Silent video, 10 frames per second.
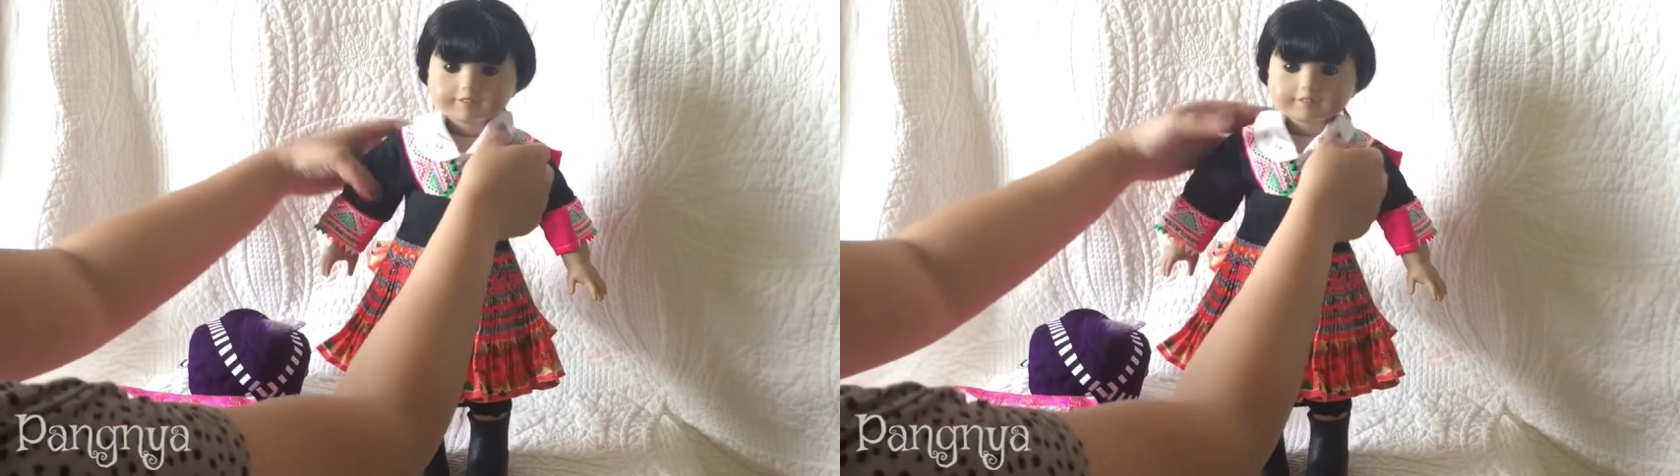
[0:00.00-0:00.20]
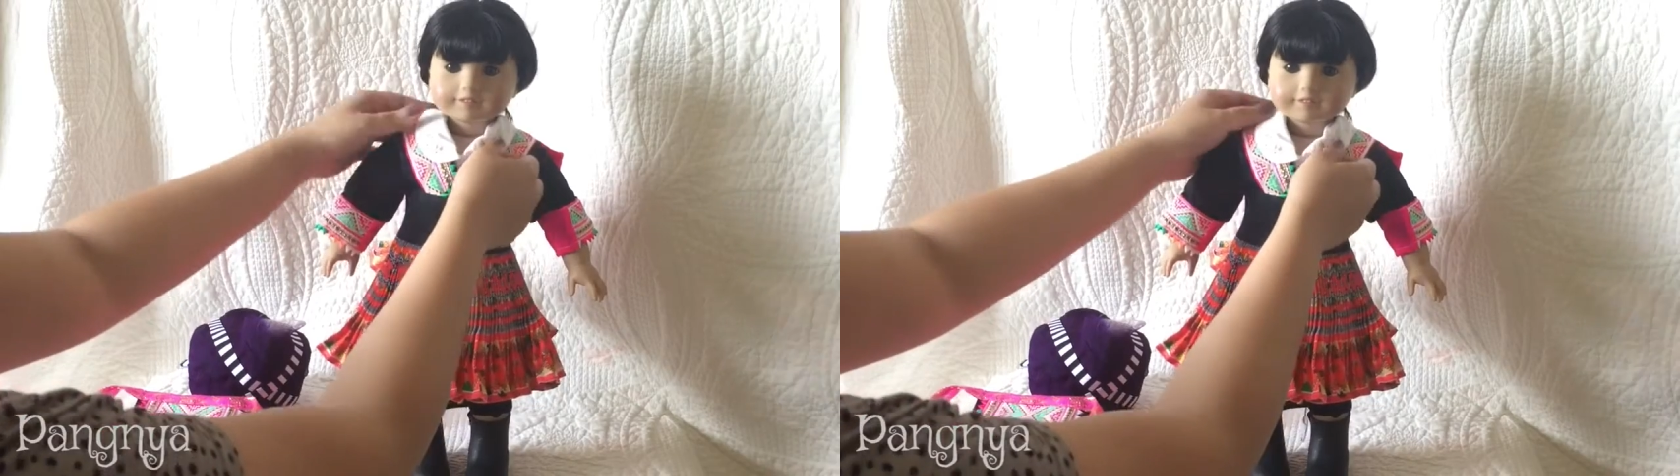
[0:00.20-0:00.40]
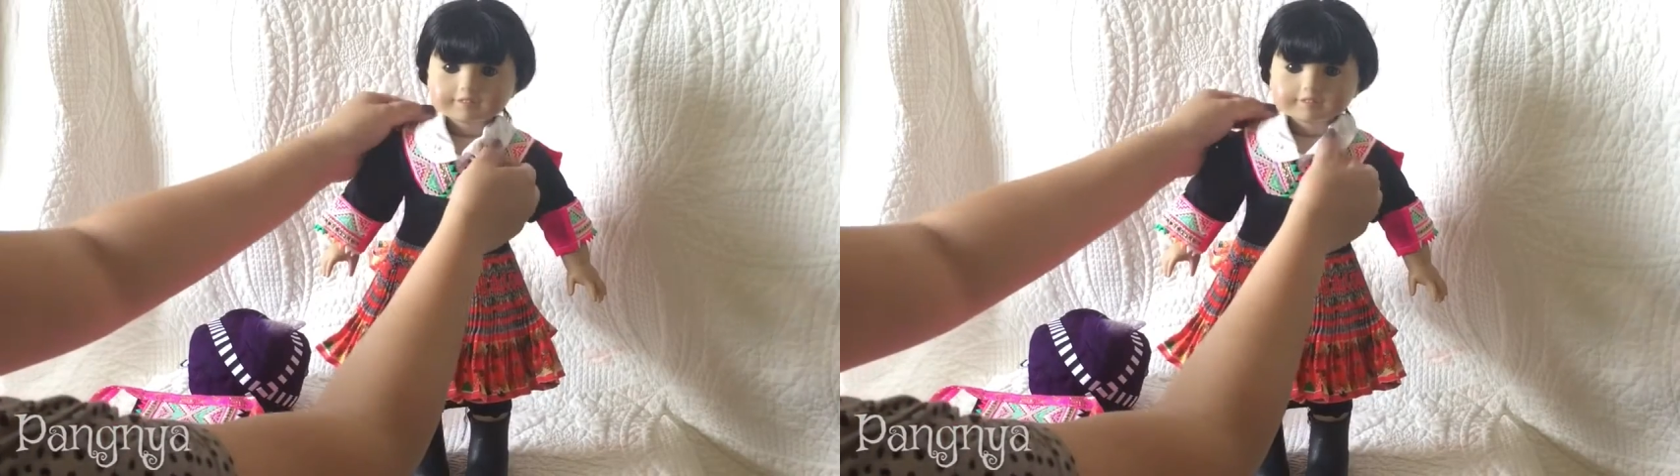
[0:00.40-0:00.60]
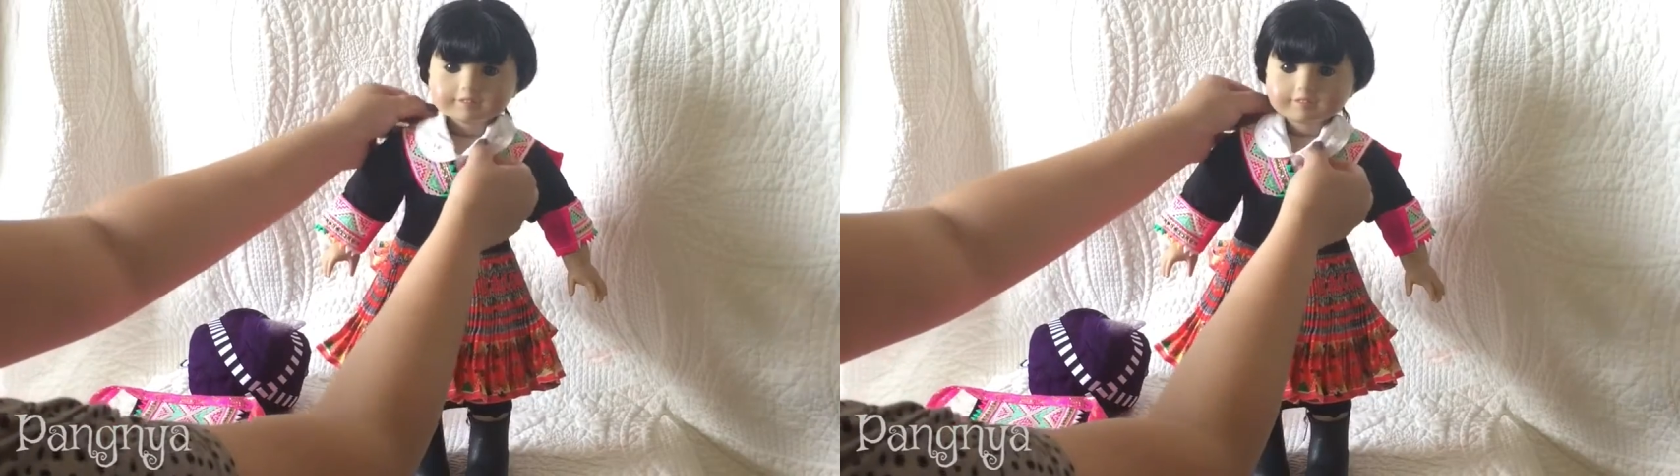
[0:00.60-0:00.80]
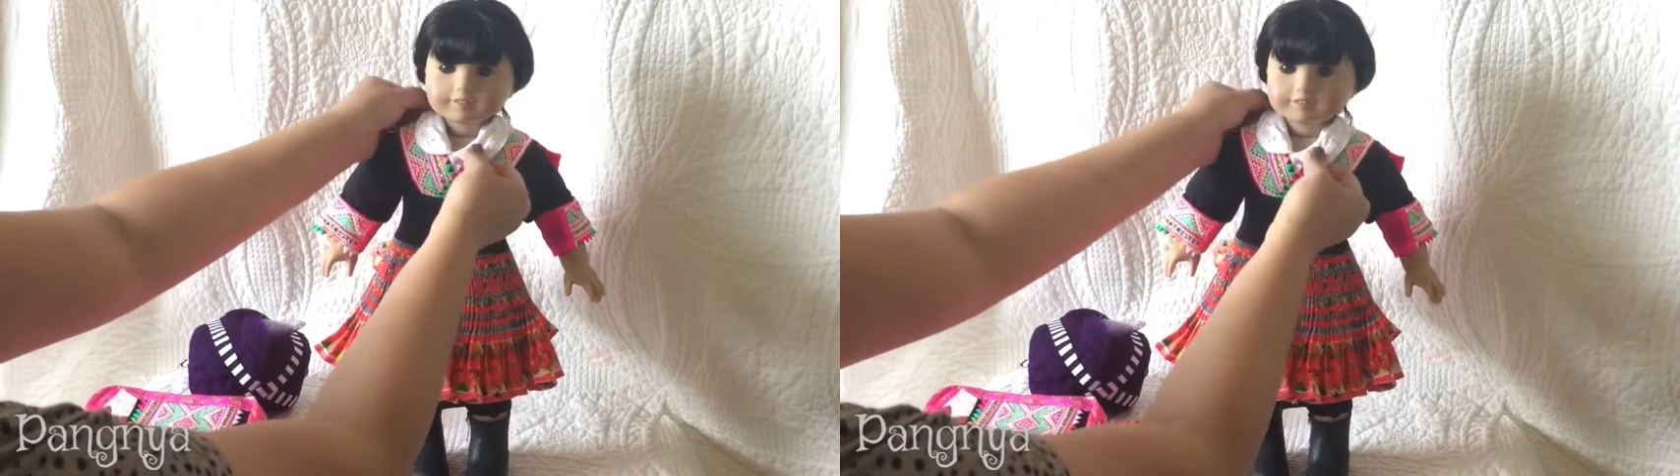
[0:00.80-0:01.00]
it with an
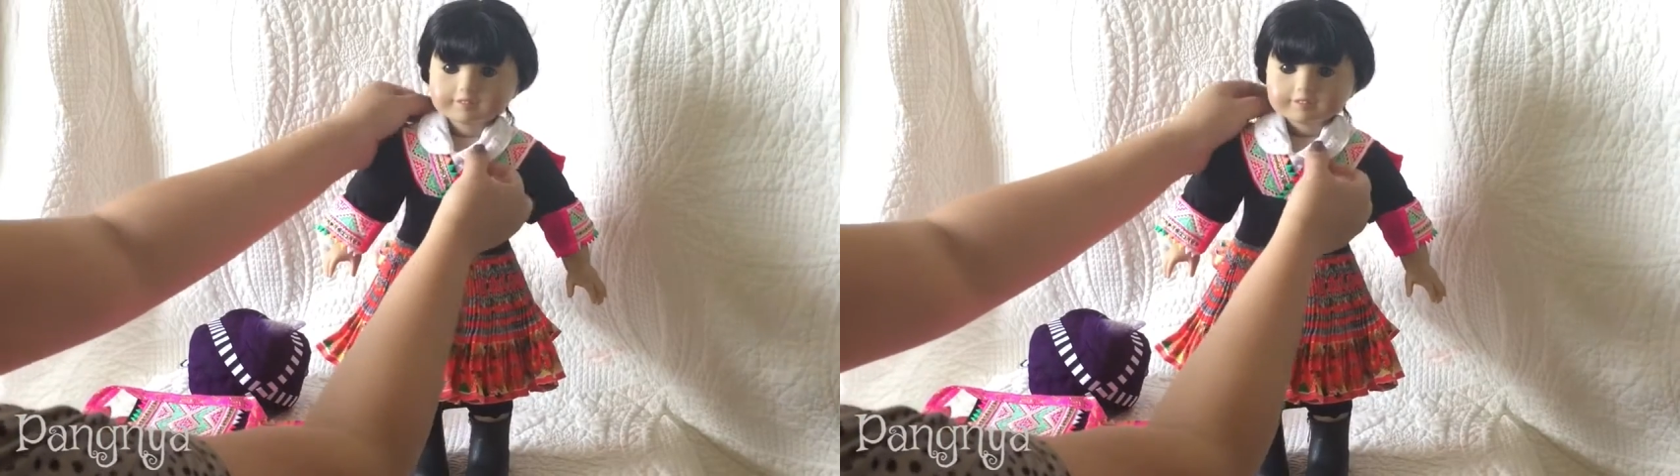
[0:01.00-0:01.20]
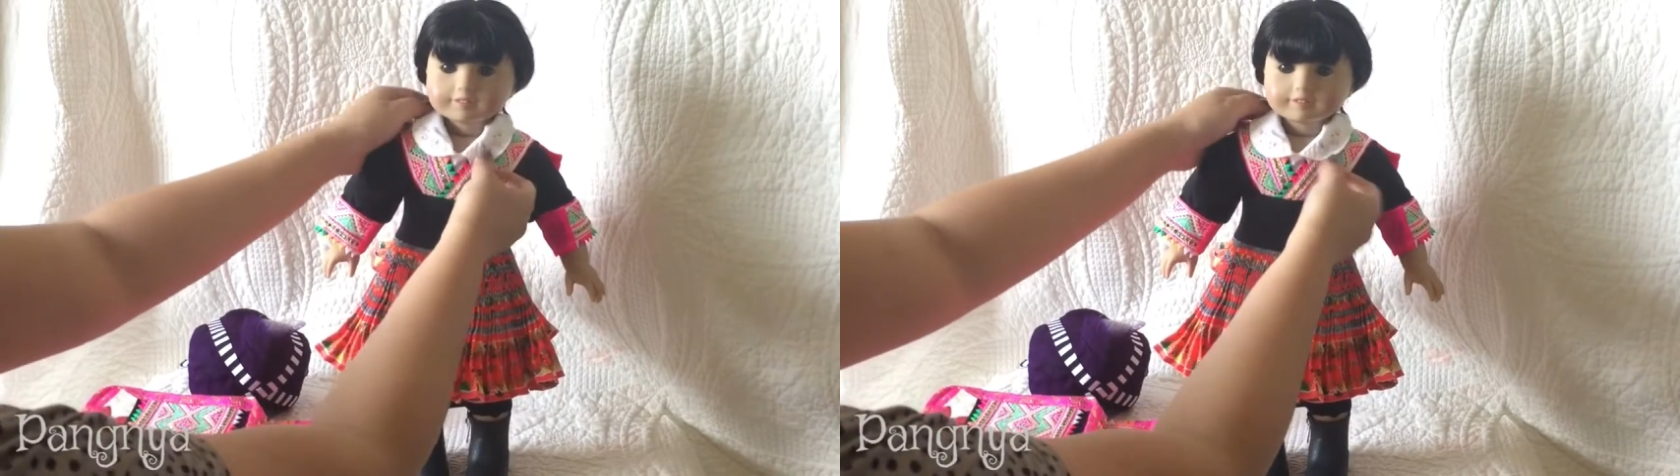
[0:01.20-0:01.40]
elastic,